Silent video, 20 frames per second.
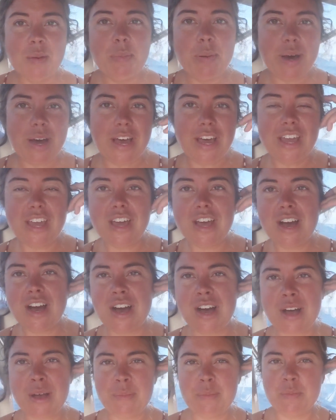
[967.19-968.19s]
But
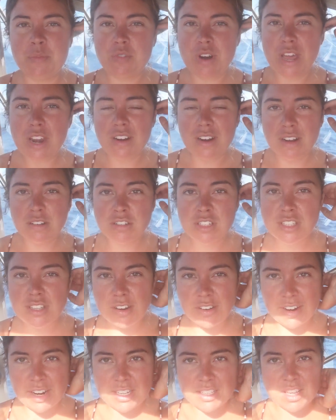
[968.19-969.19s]
right around
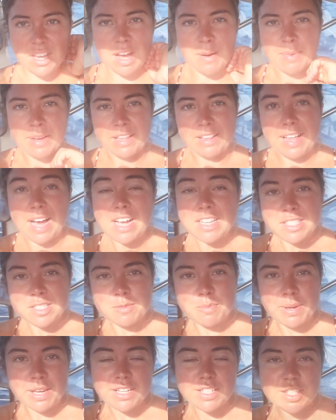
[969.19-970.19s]
sunrise I got my
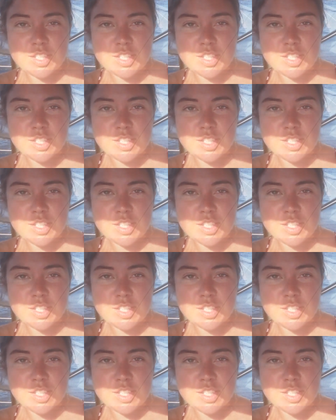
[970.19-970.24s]
last big